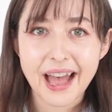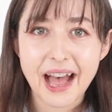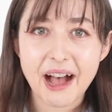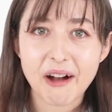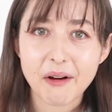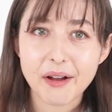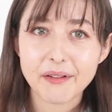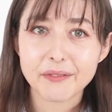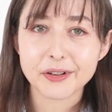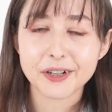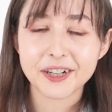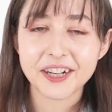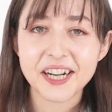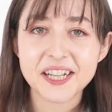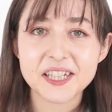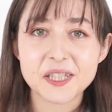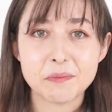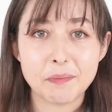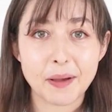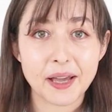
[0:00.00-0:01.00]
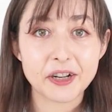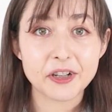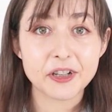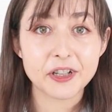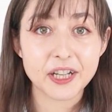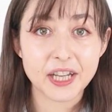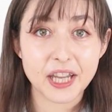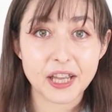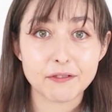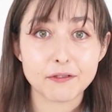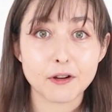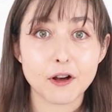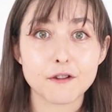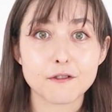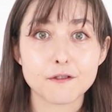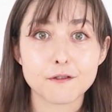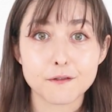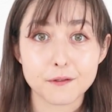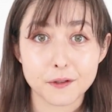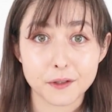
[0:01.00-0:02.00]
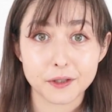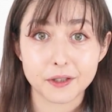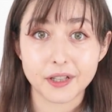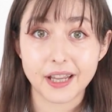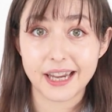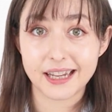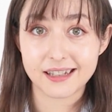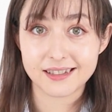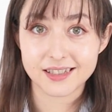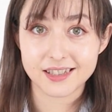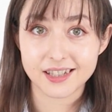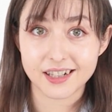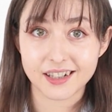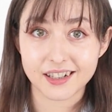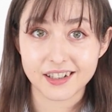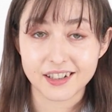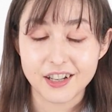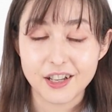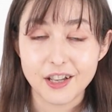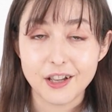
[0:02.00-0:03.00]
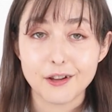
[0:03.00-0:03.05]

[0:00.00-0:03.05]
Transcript: However, it's better to give a full answer.